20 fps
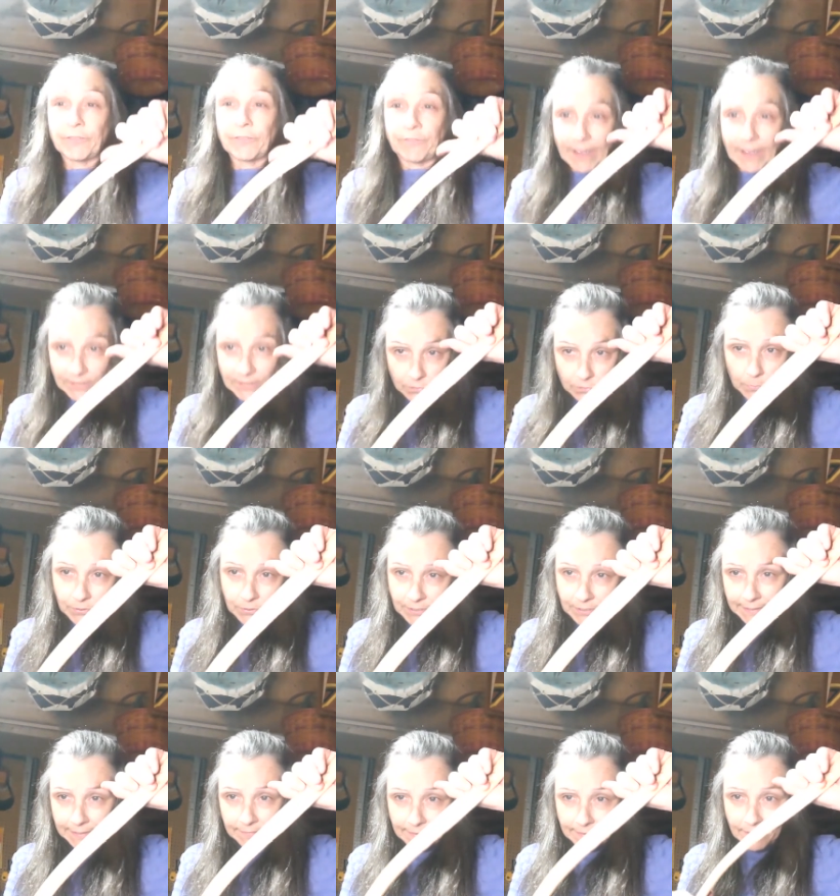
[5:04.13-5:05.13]
the vegetable
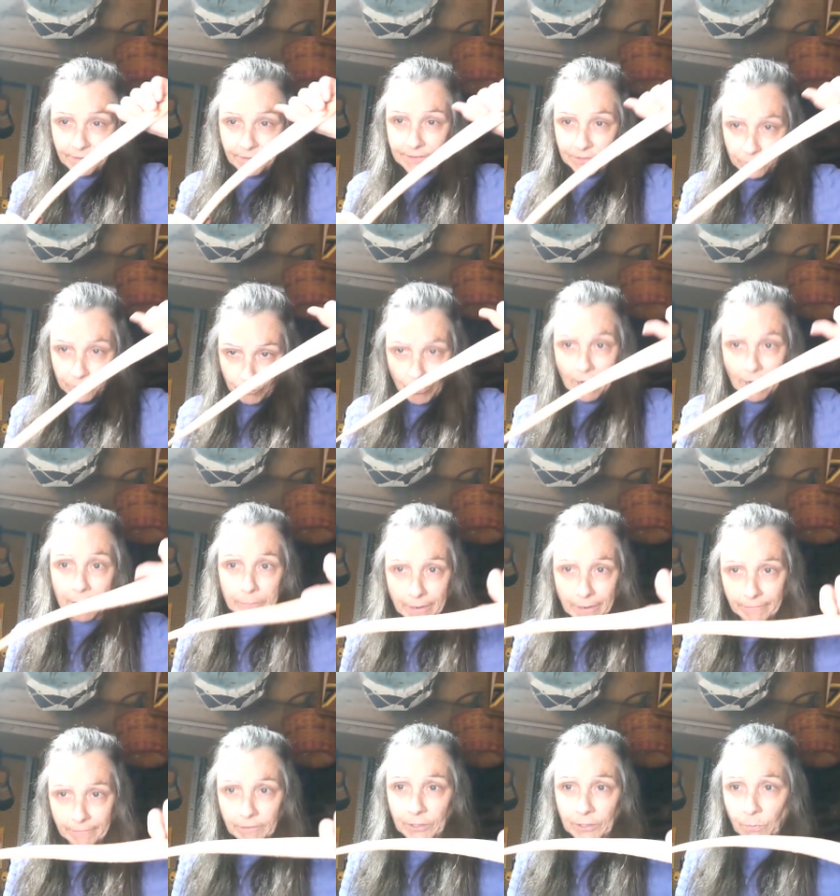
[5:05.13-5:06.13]
tan leather is
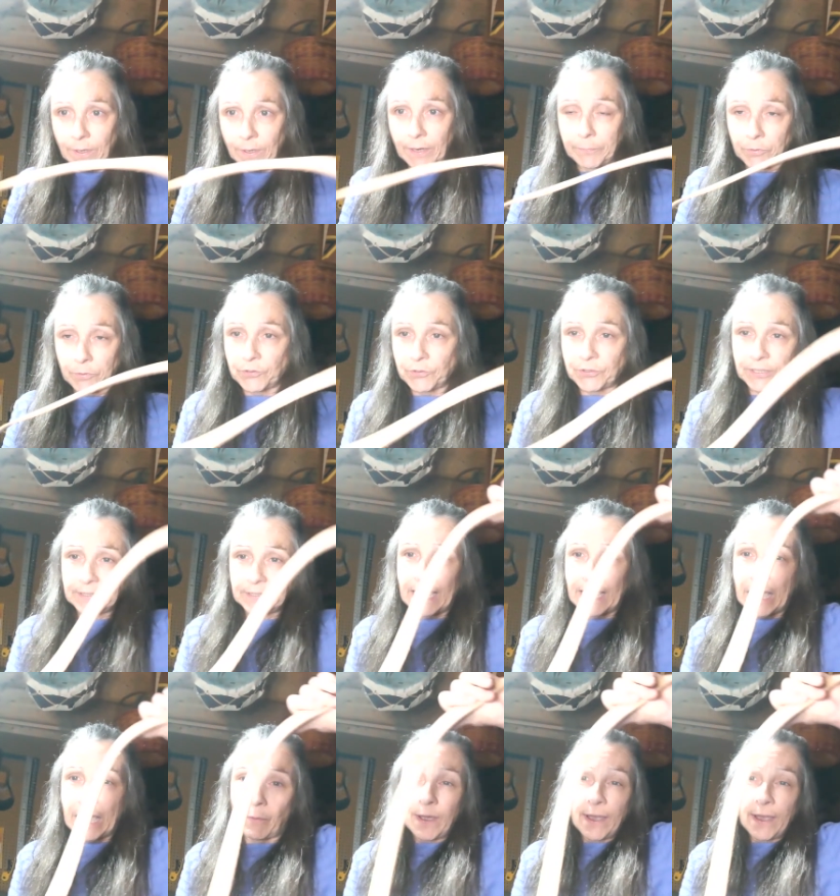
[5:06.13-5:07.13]
primarily what I'm using
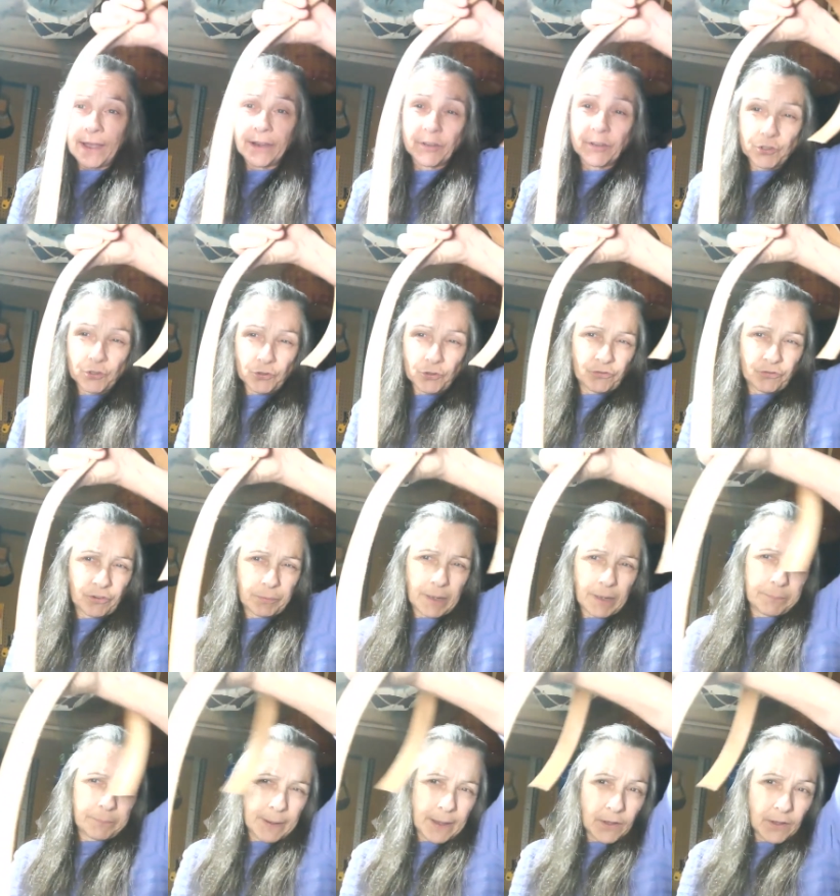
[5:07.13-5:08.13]
now. It is used for my
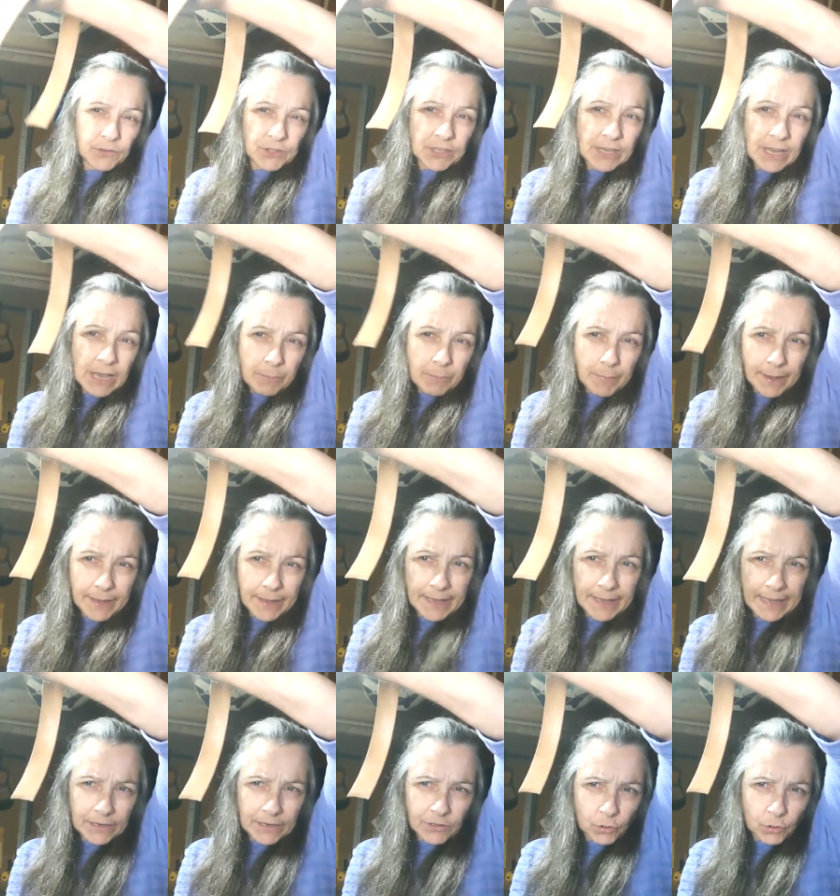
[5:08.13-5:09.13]
belts, my
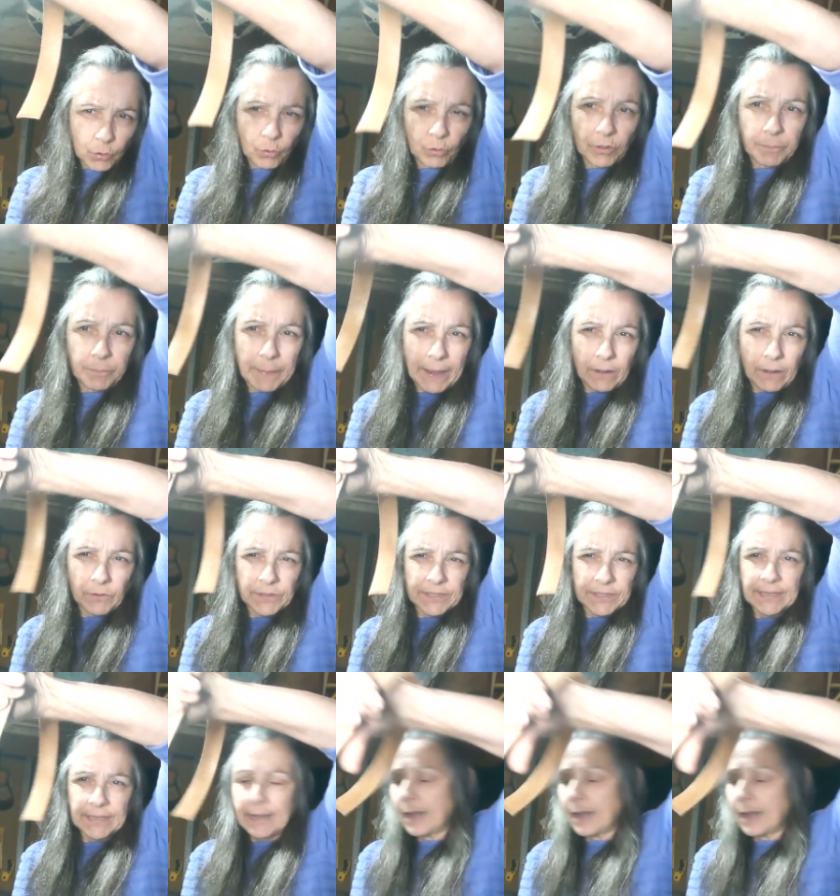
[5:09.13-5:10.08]
hand tooled belts,